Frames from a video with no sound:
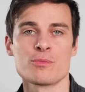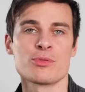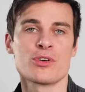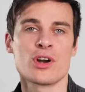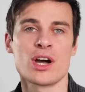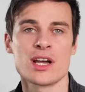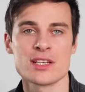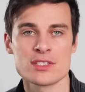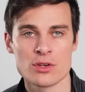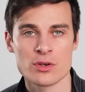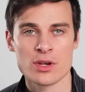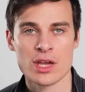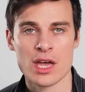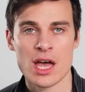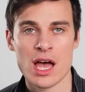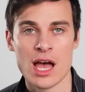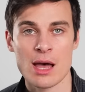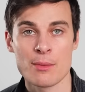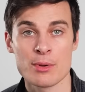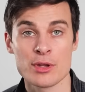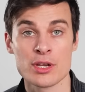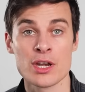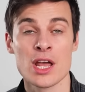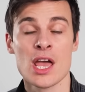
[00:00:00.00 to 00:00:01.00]
a price on
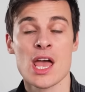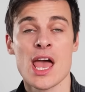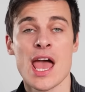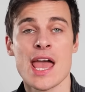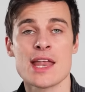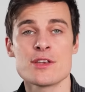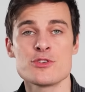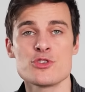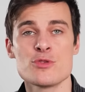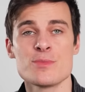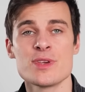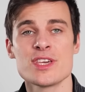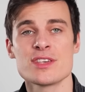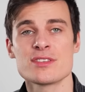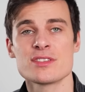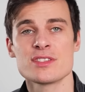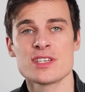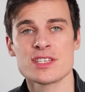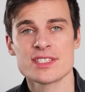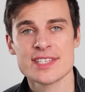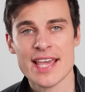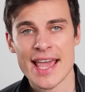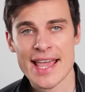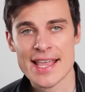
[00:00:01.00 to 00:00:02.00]
carbon and dooming us
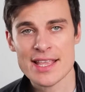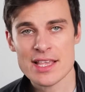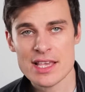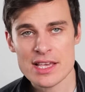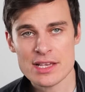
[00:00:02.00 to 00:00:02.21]
to 10